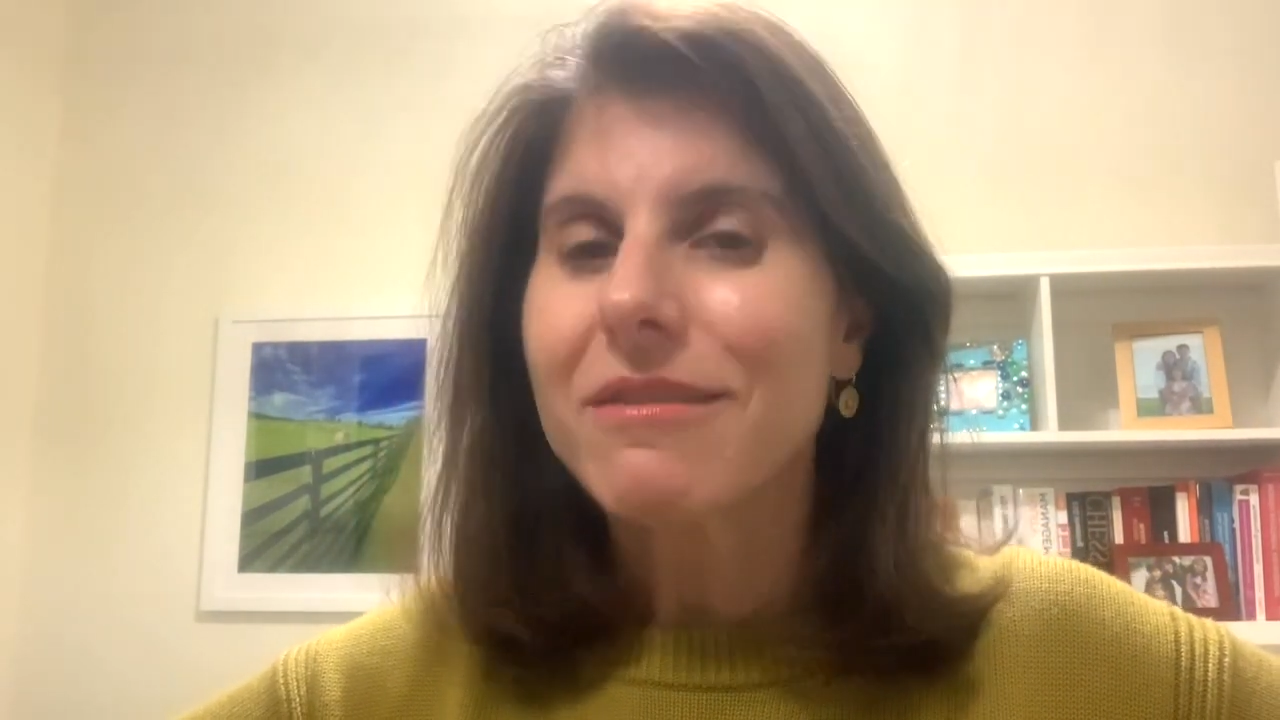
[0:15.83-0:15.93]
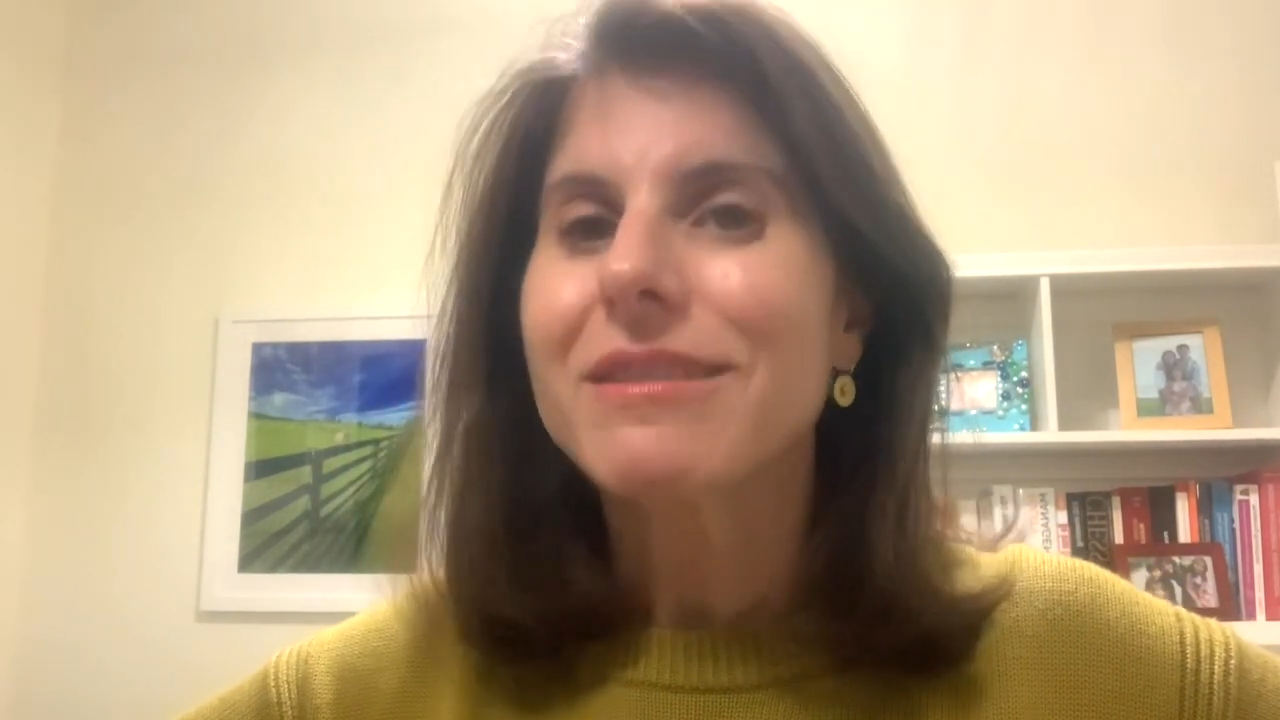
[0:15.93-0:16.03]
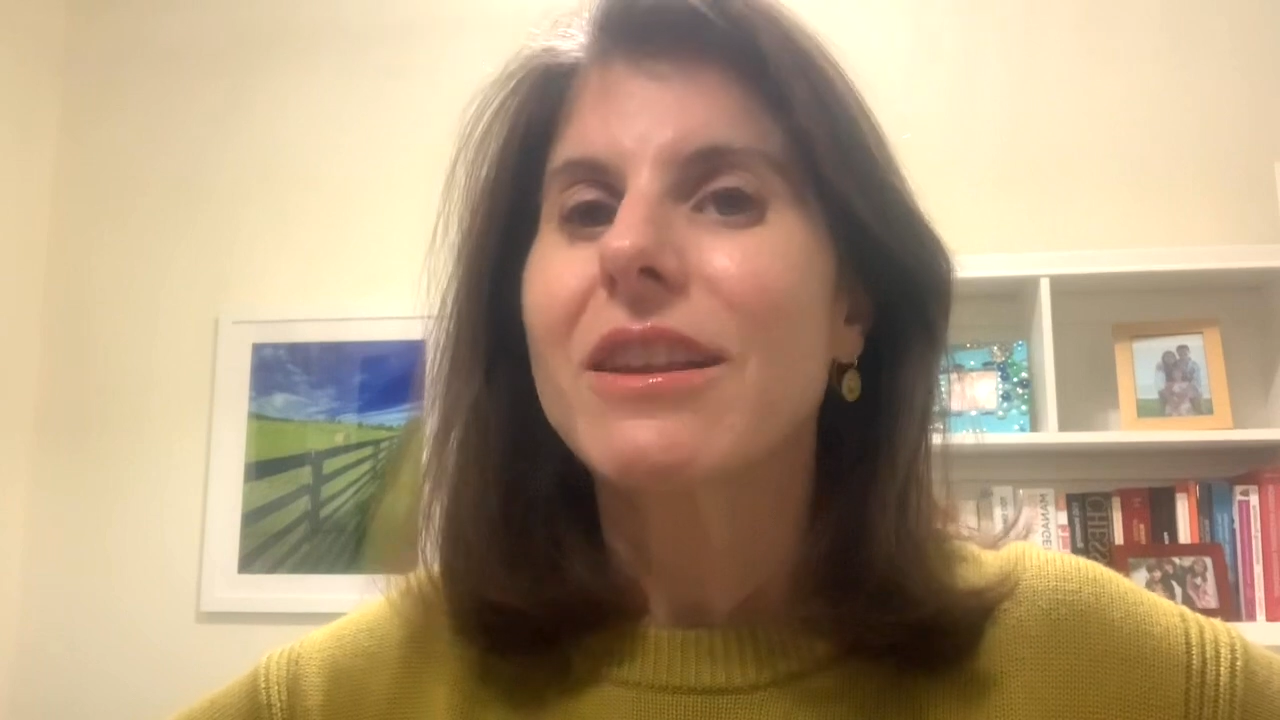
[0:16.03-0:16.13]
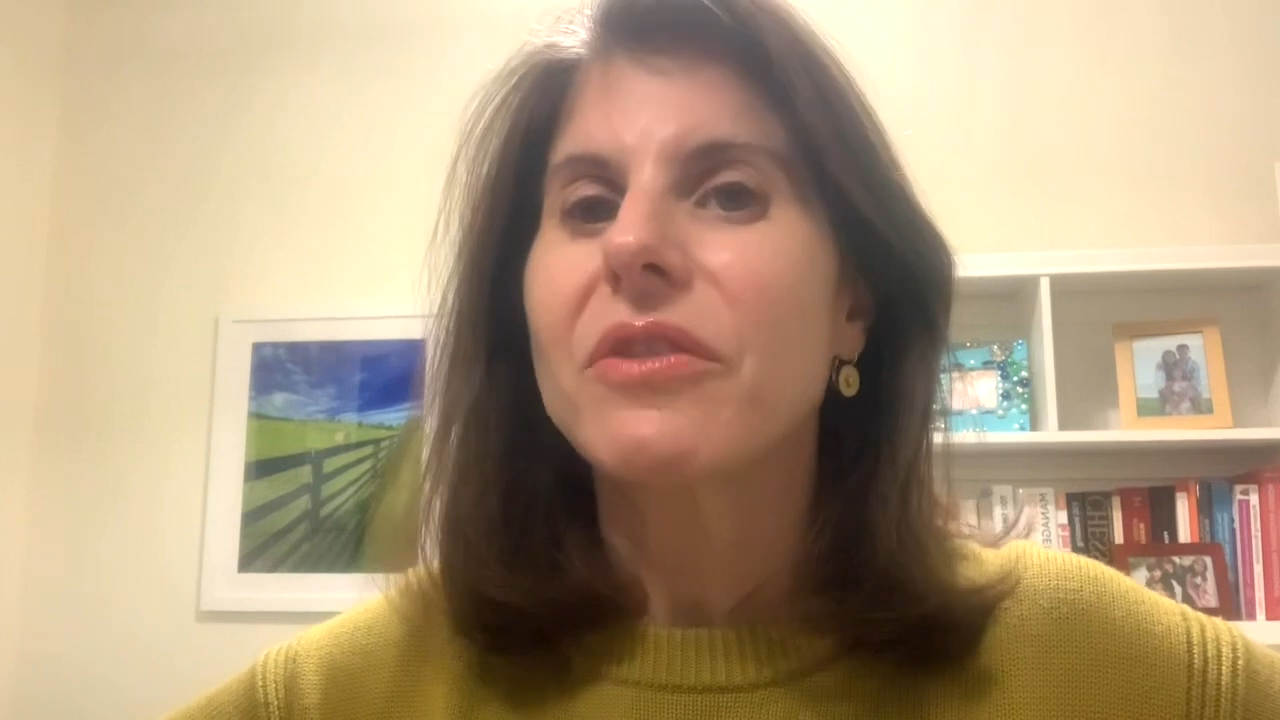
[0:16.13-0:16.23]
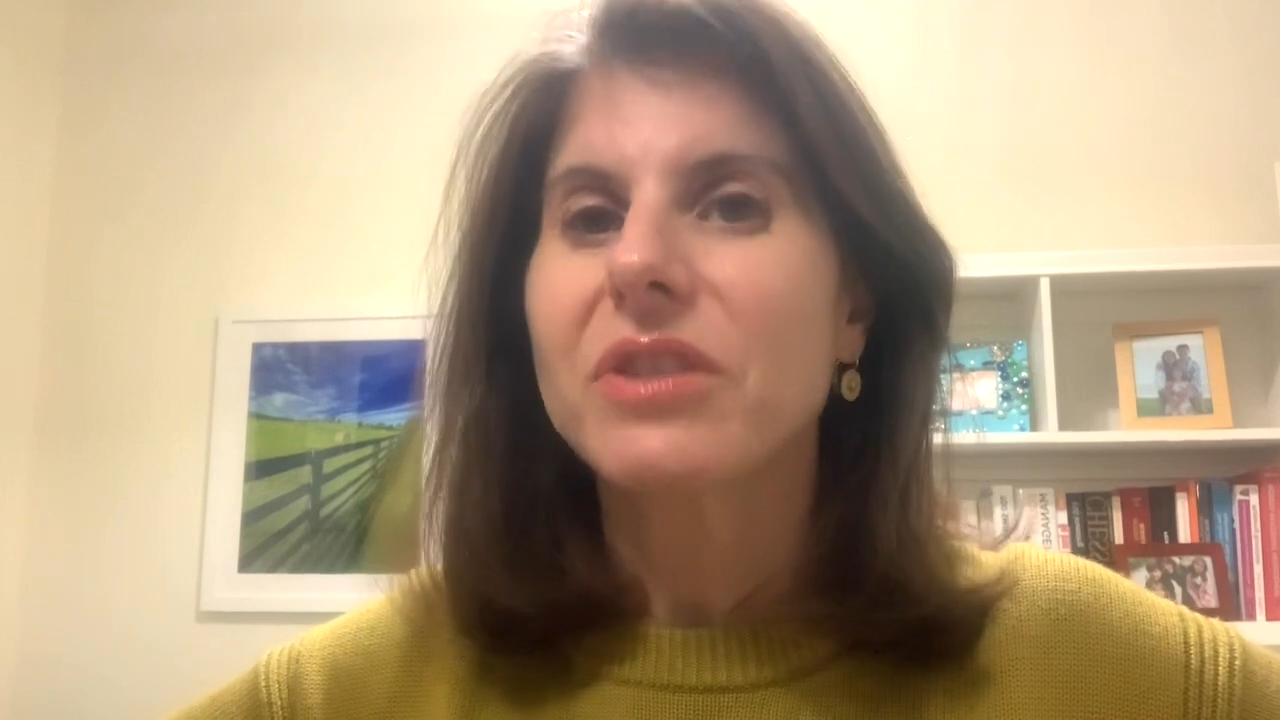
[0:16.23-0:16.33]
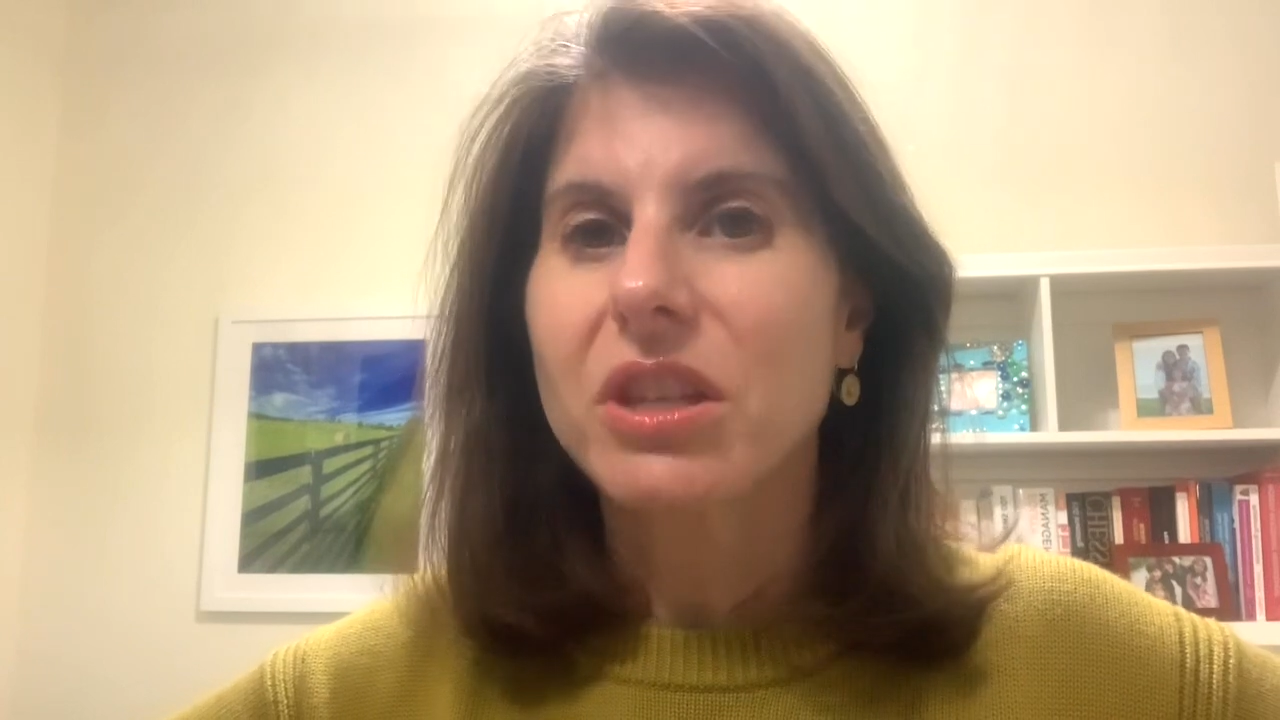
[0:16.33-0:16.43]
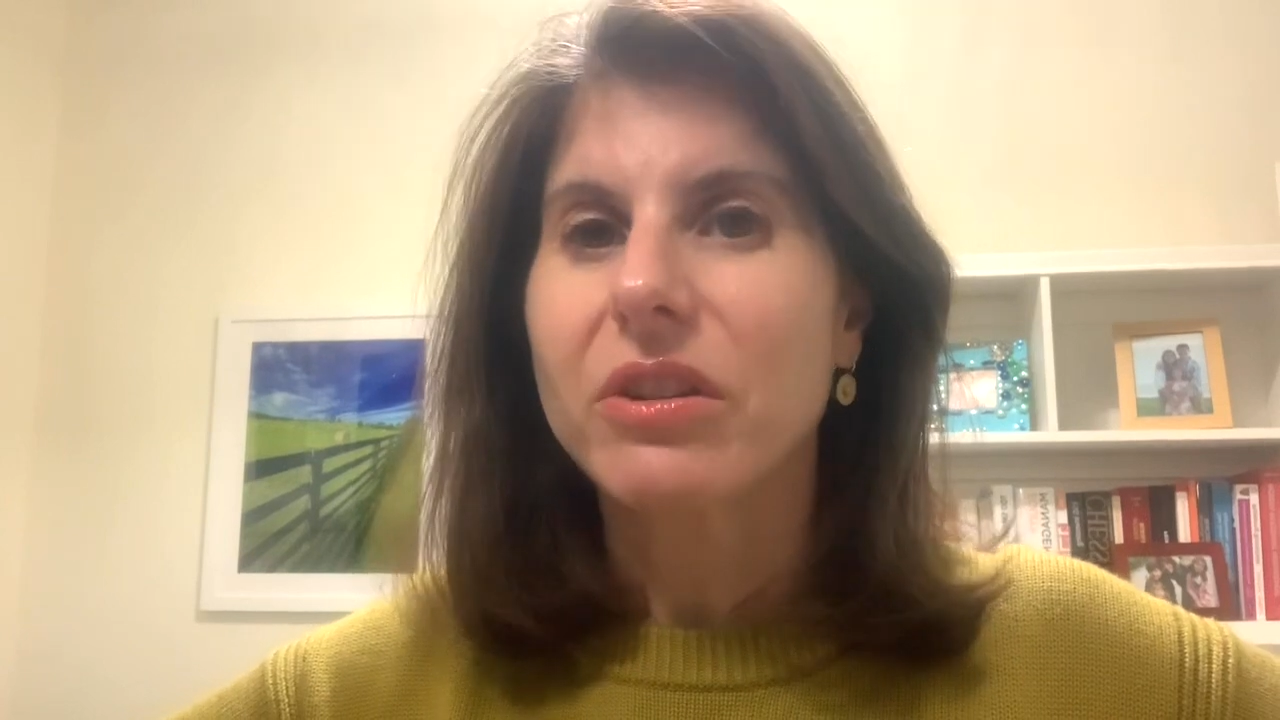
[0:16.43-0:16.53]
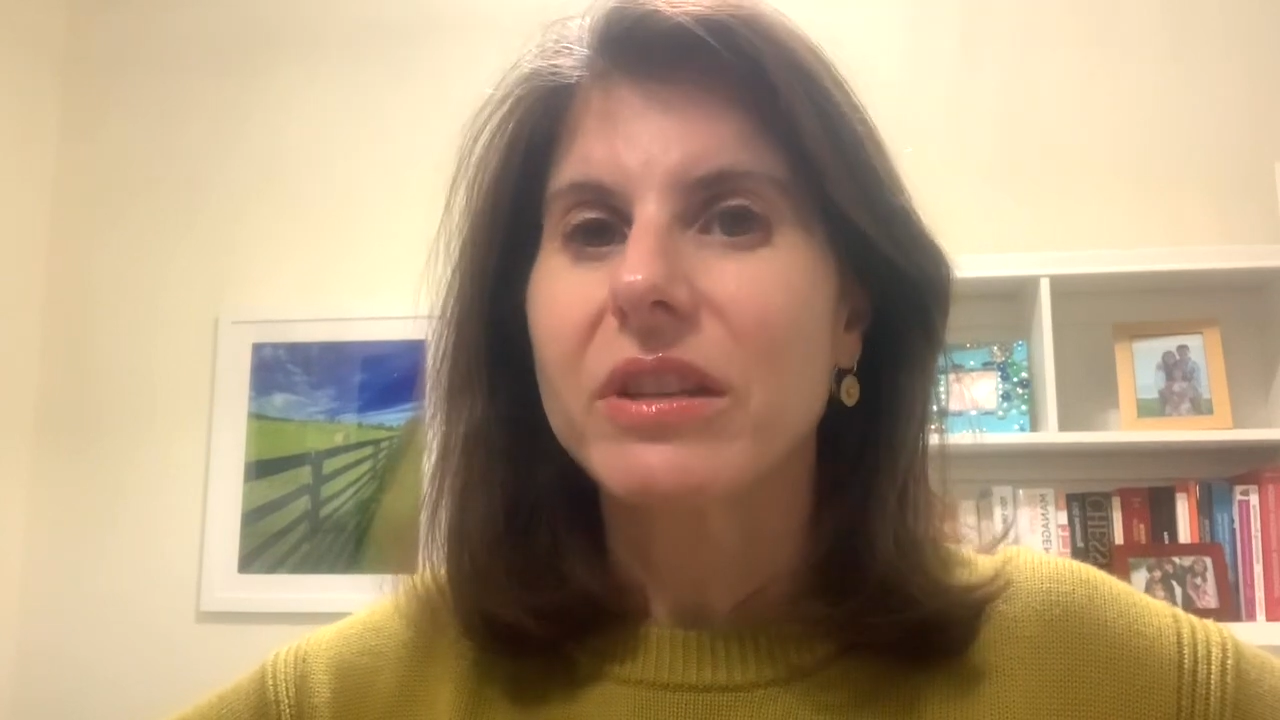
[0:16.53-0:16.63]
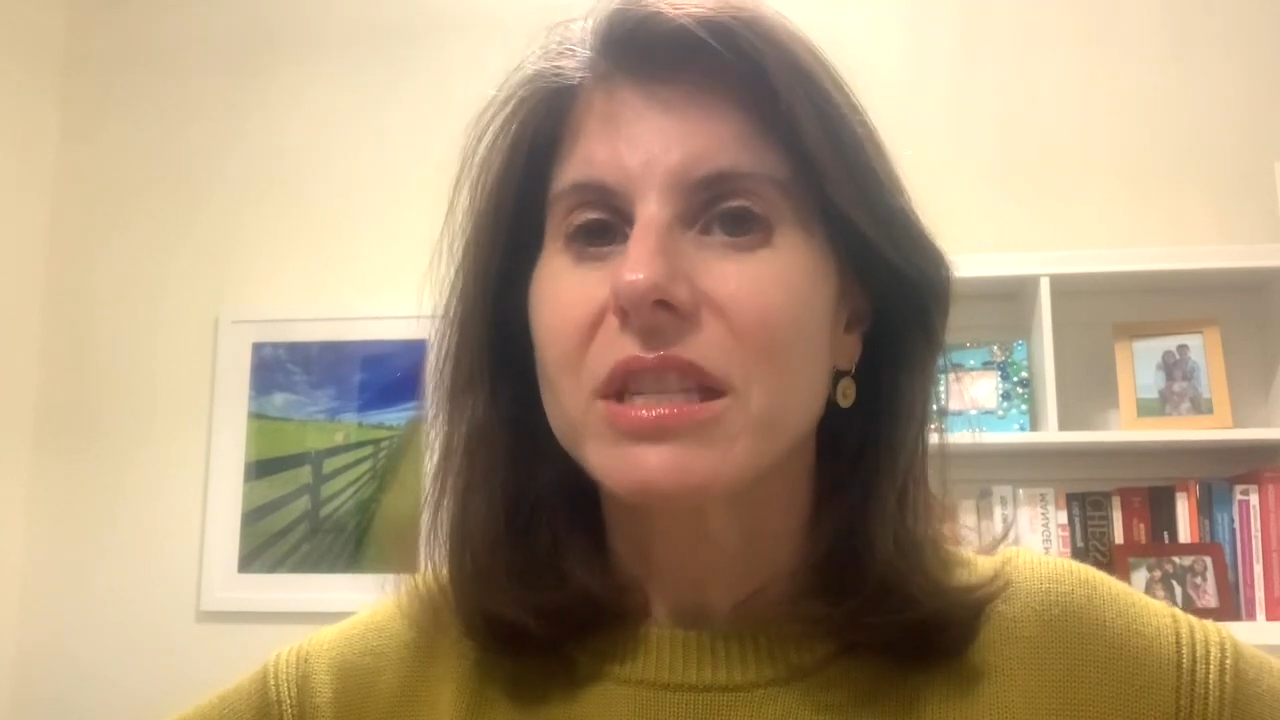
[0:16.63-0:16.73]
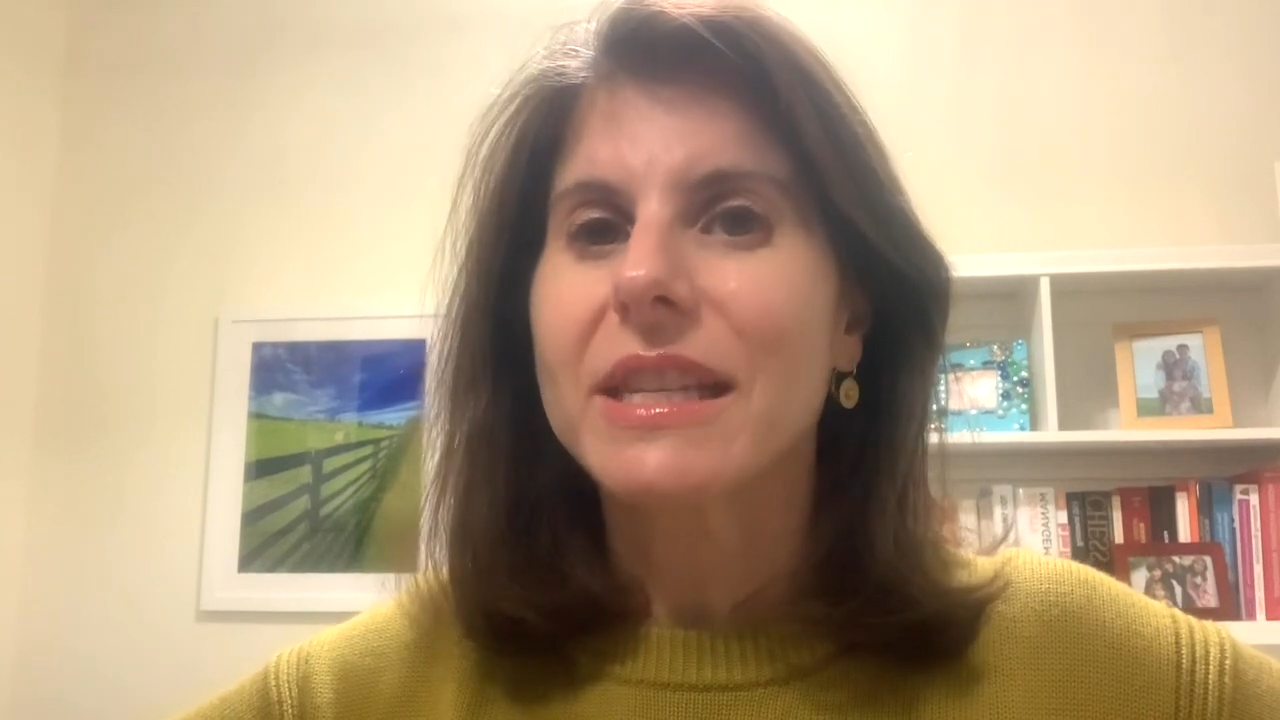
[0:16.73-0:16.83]
yourself
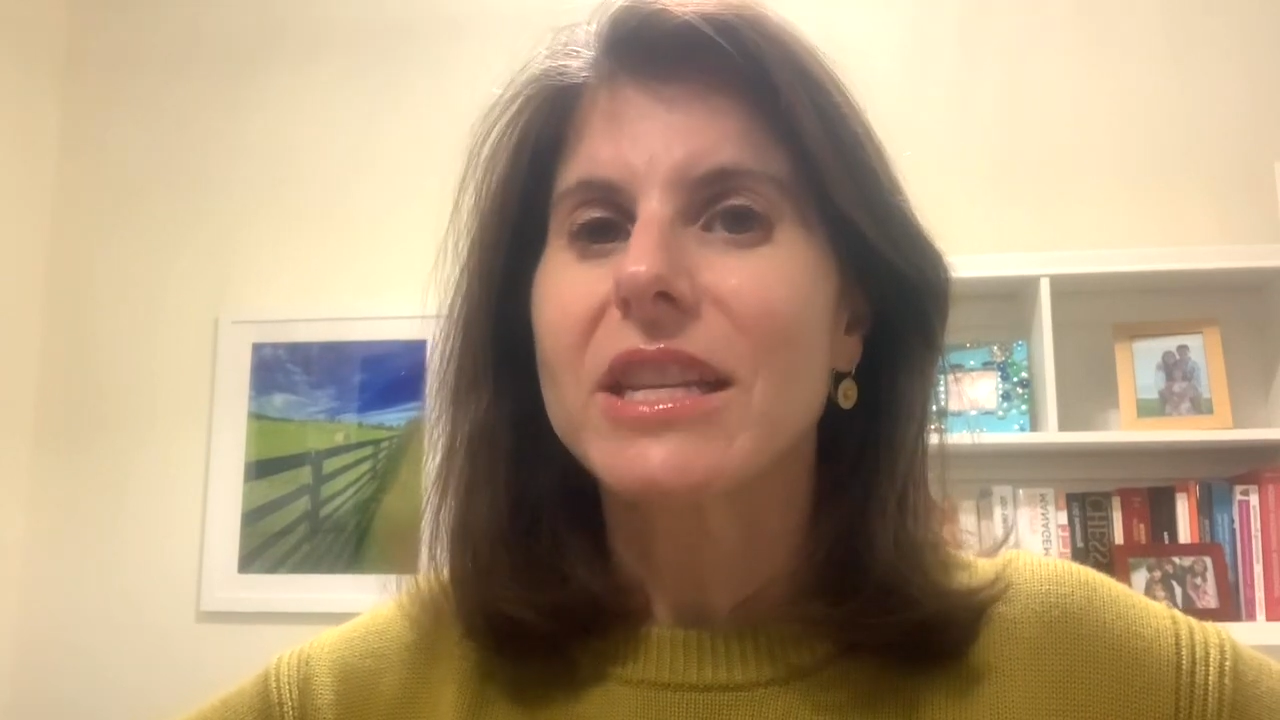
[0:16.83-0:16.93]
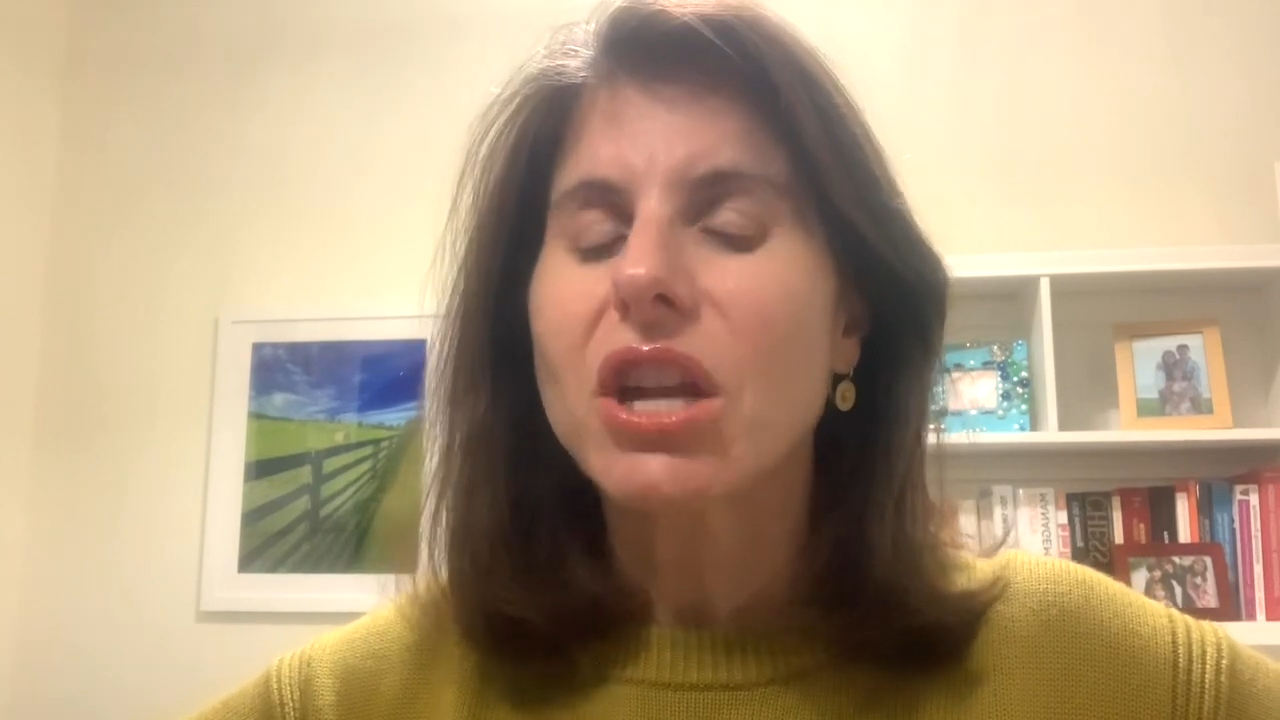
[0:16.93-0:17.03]
seriously,